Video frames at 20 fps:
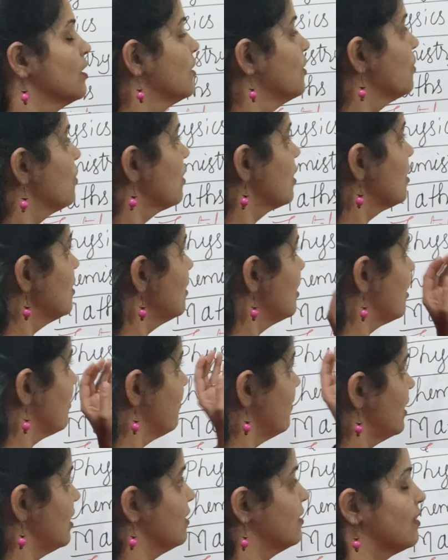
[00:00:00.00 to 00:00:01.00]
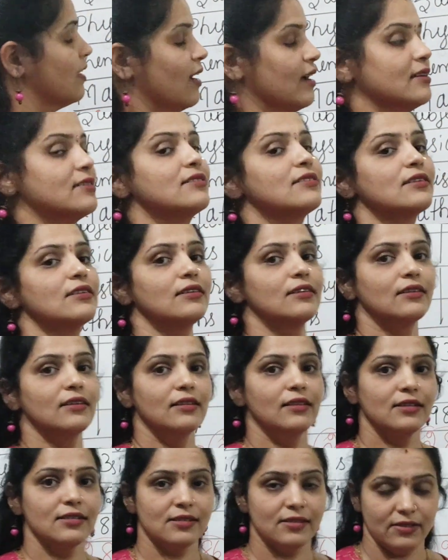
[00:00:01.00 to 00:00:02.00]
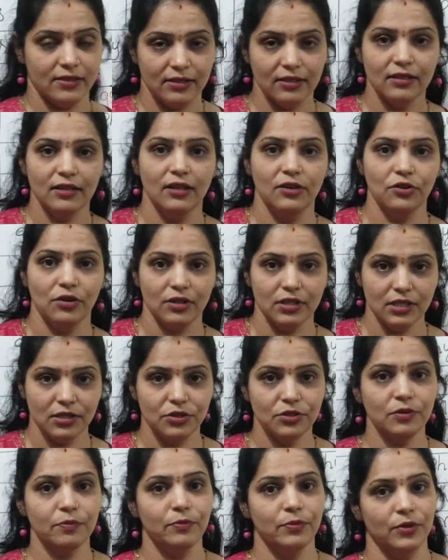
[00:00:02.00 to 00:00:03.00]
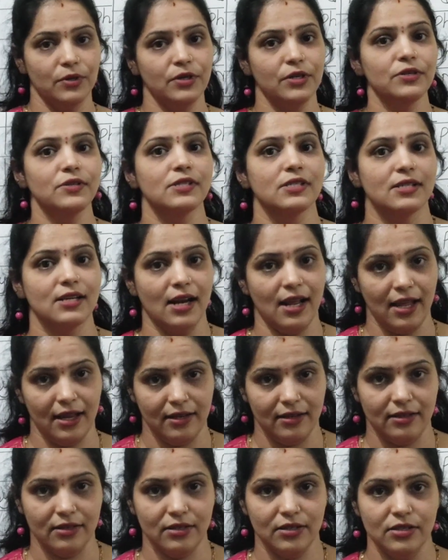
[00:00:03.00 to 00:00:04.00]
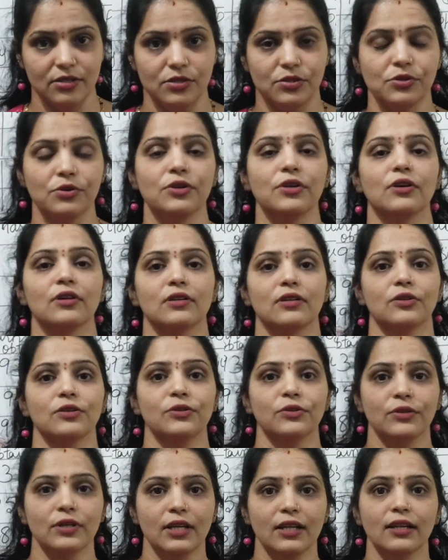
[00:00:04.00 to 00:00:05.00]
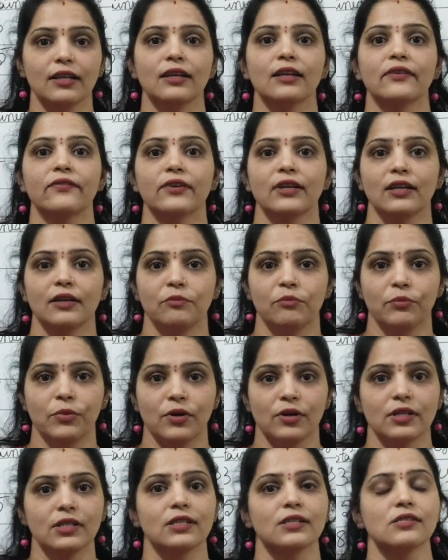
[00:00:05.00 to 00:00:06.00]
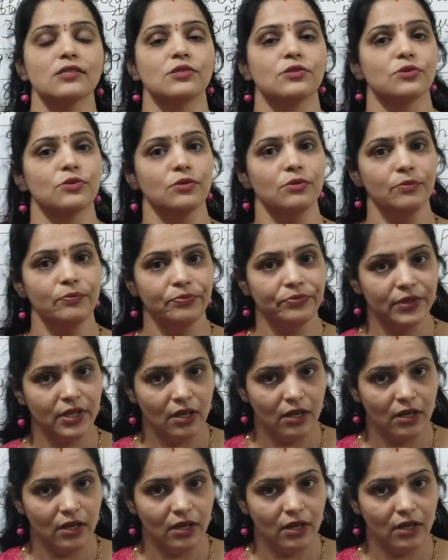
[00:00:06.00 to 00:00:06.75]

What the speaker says: You are all aware that this, in order to produce rank, so you are not only giving importance to